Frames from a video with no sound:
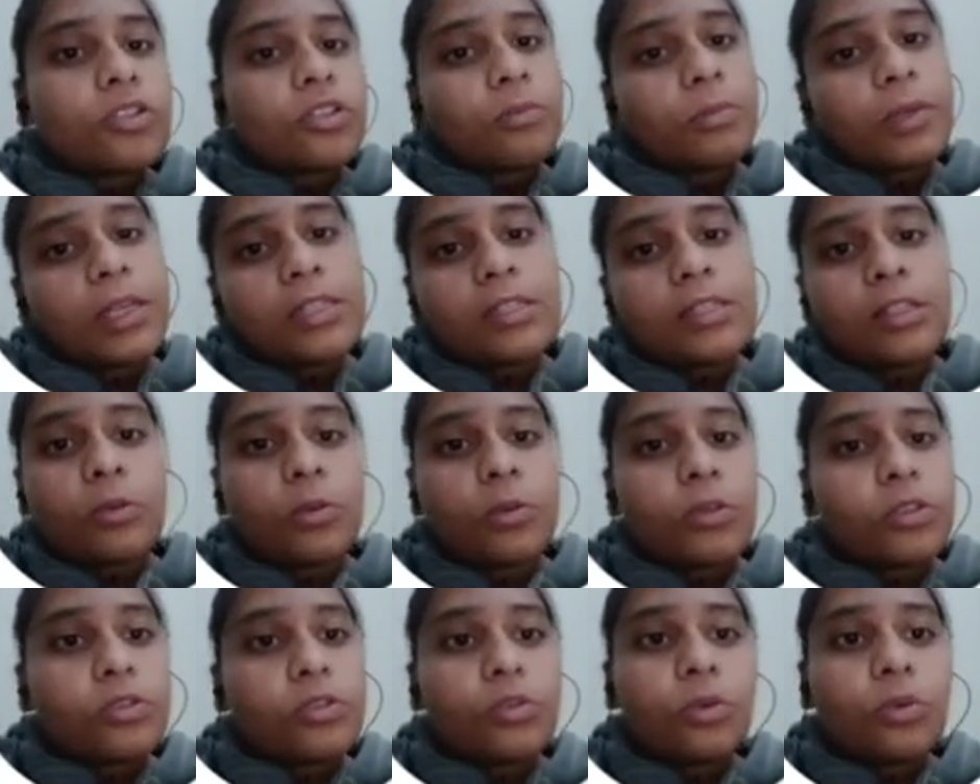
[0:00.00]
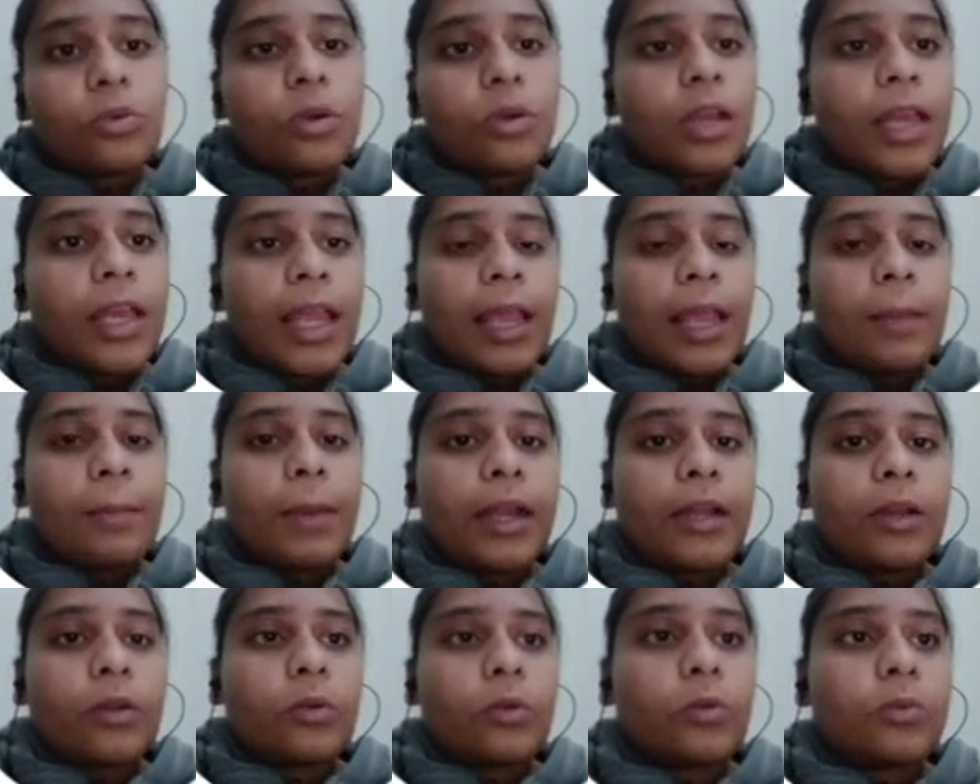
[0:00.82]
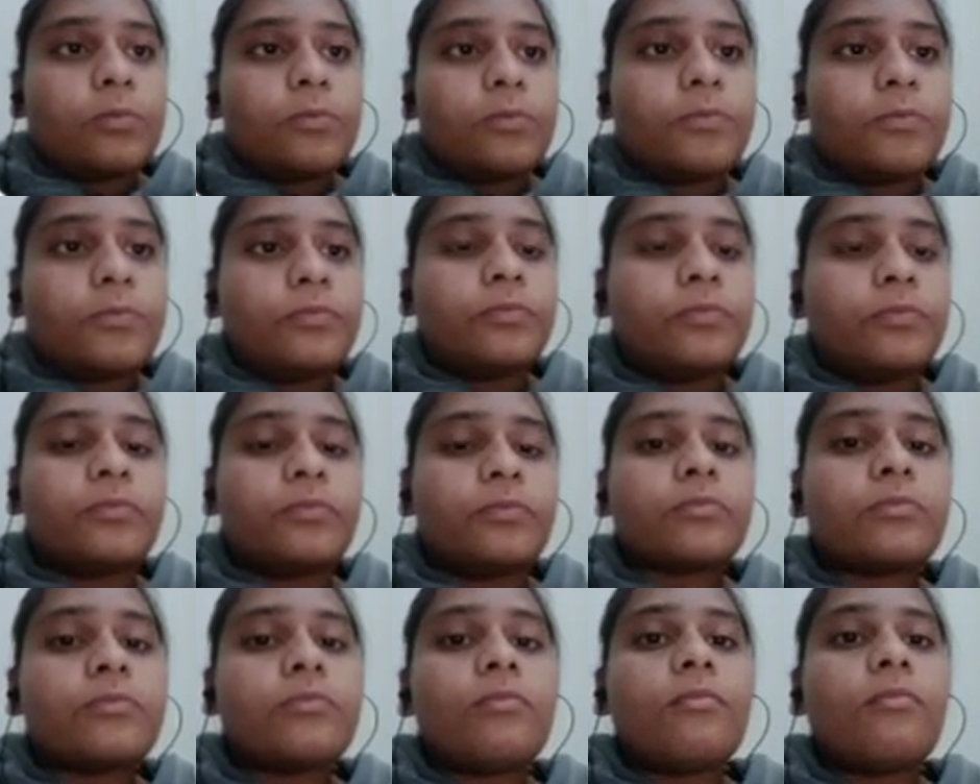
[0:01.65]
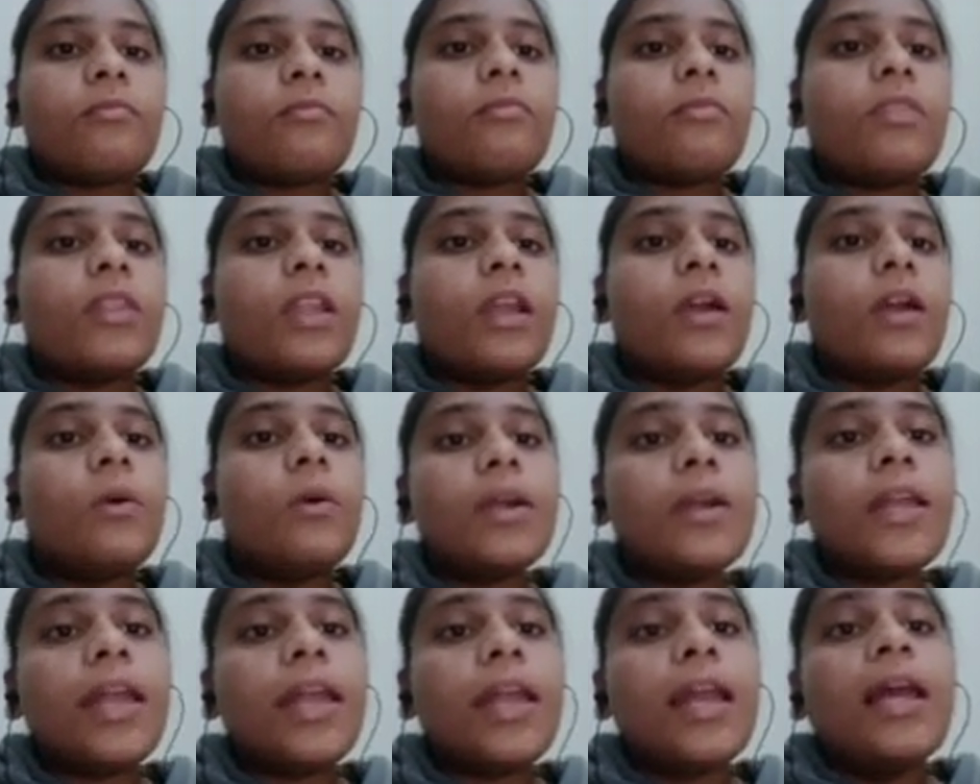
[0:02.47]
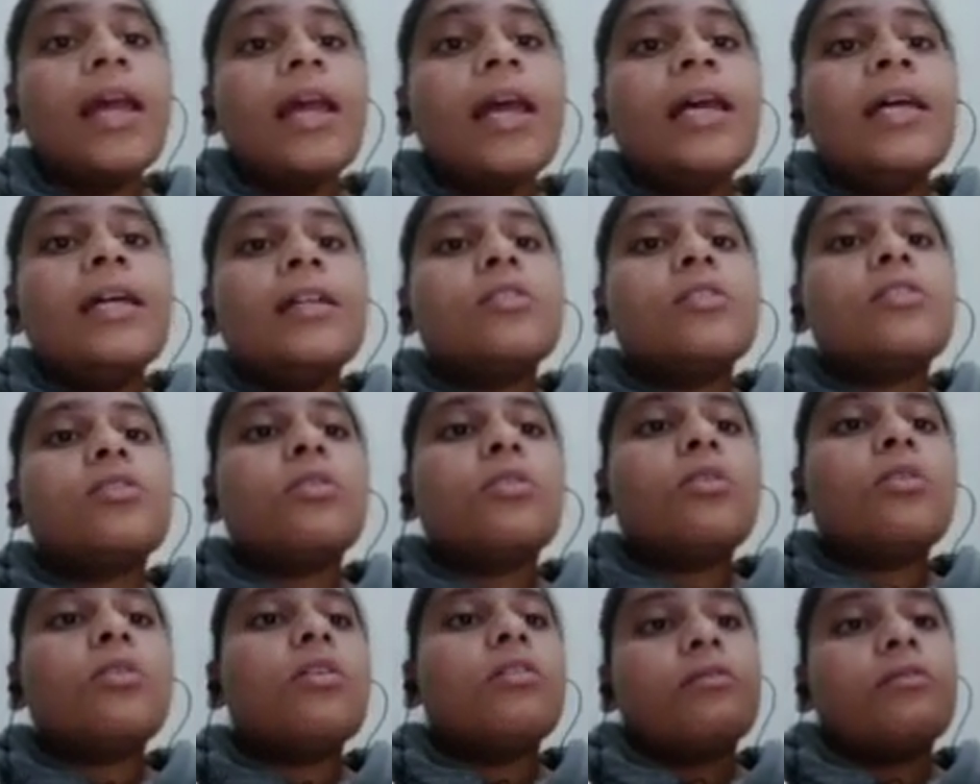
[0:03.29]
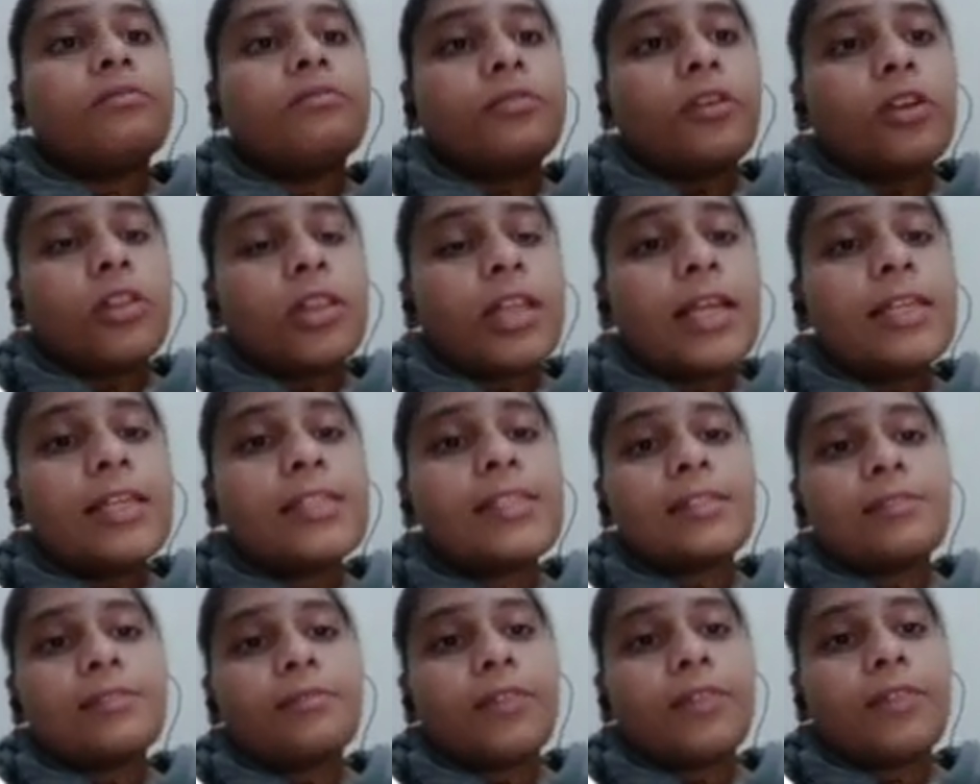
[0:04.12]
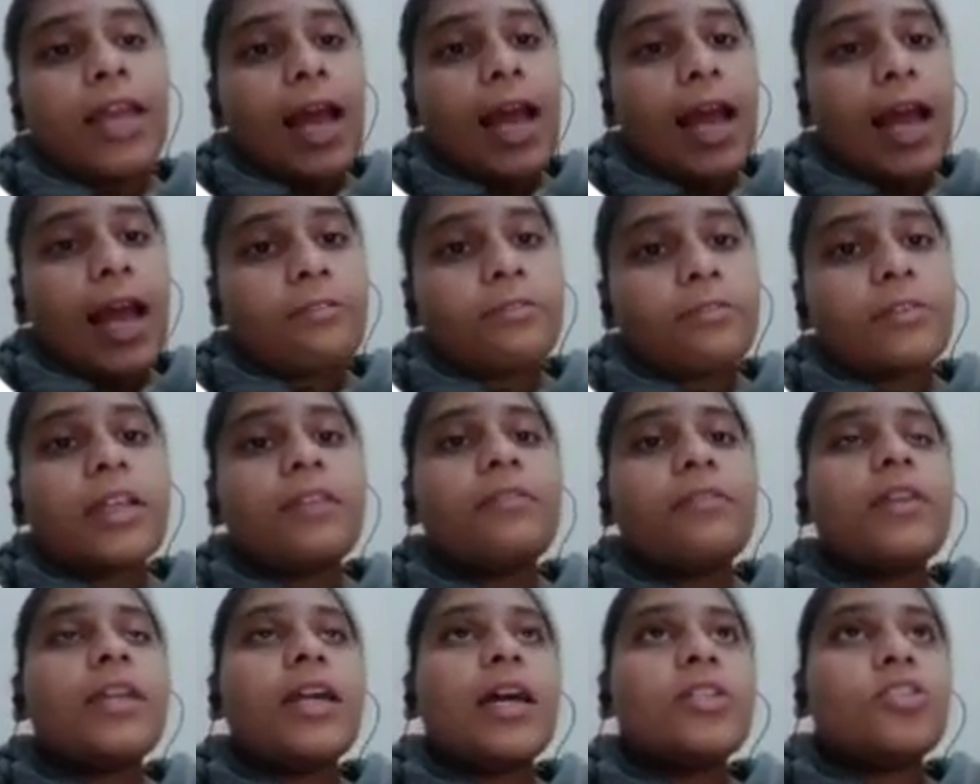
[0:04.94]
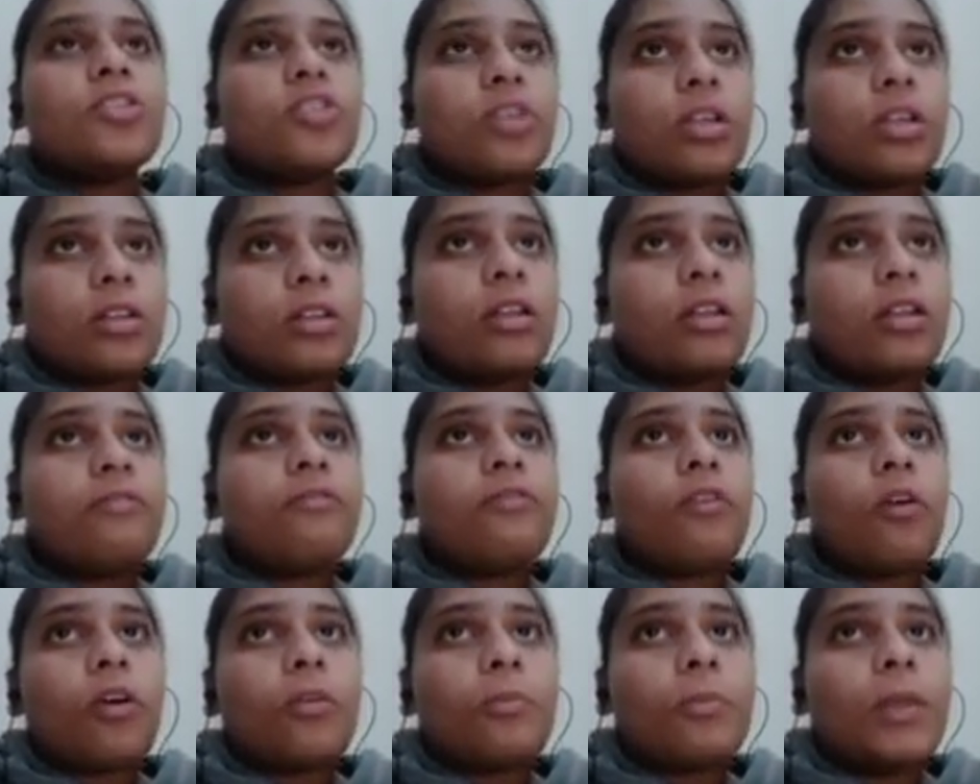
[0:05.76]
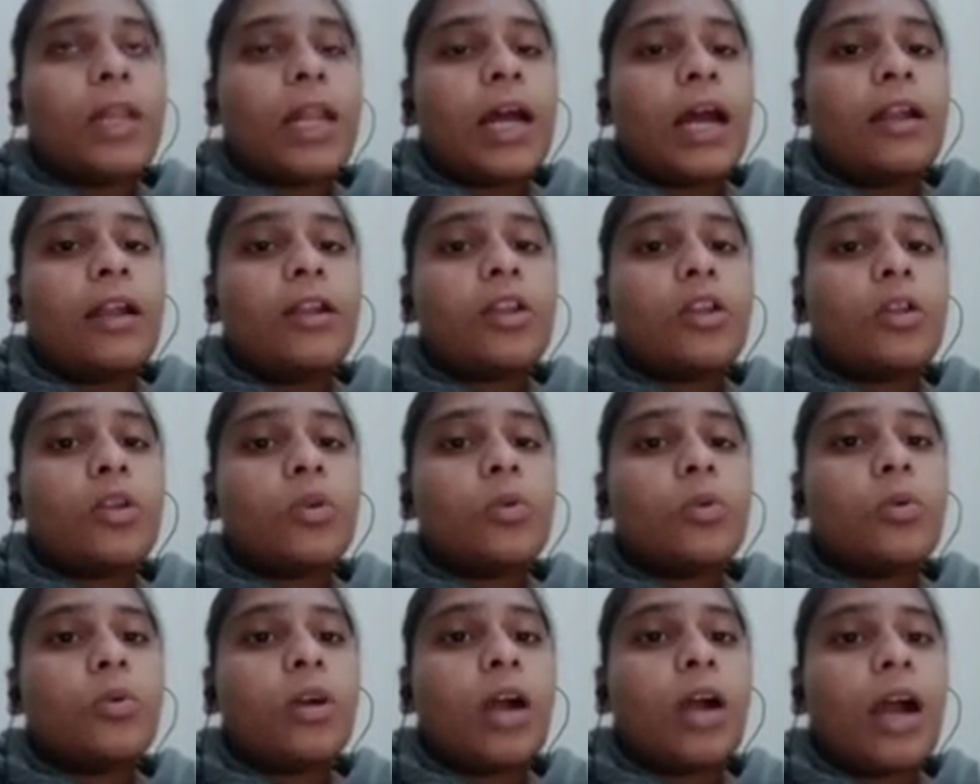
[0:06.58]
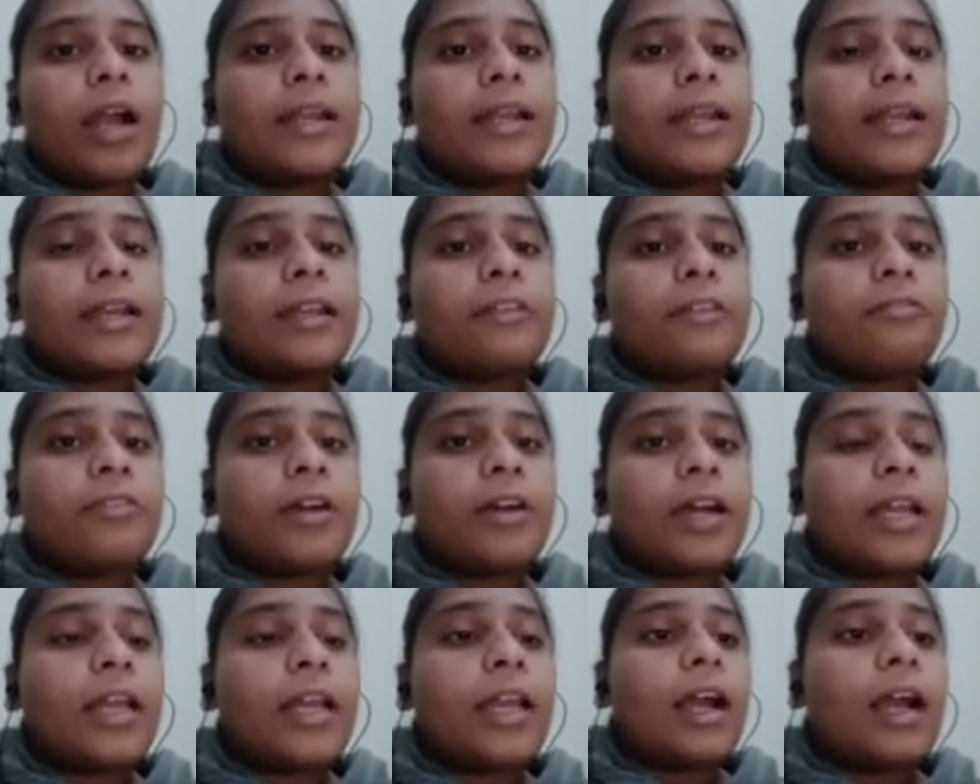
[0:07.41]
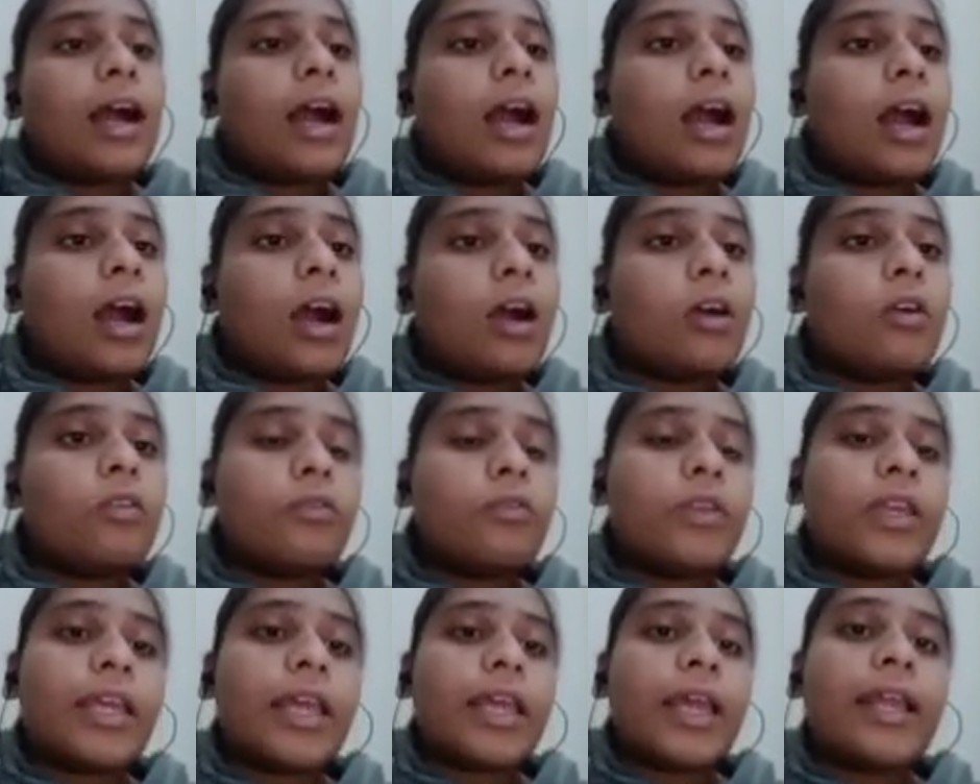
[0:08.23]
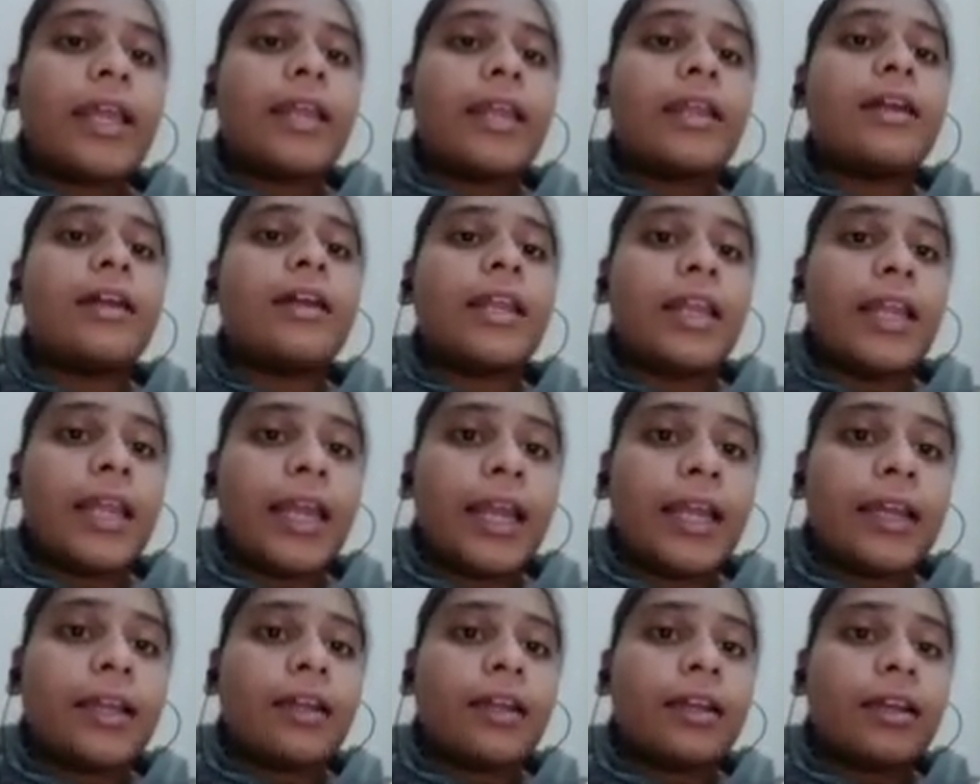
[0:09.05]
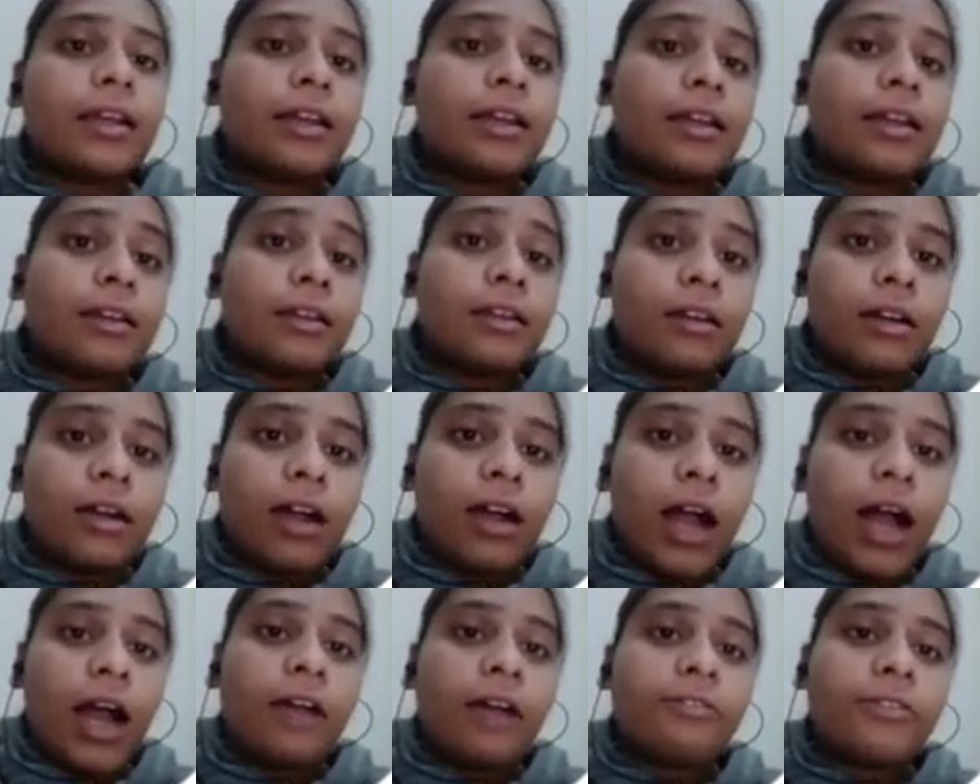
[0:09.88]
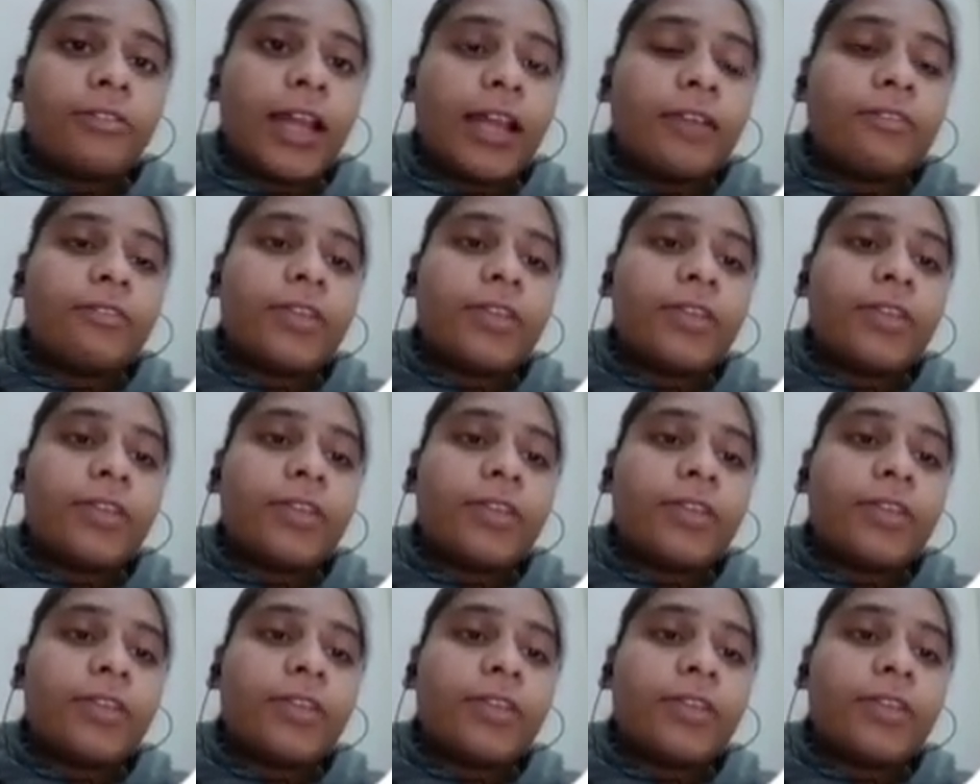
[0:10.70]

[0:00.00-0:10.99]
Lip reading: Okay. So, for this we have given a general formula to identify how we can relate half lifetime with the initial concentration of the reactant.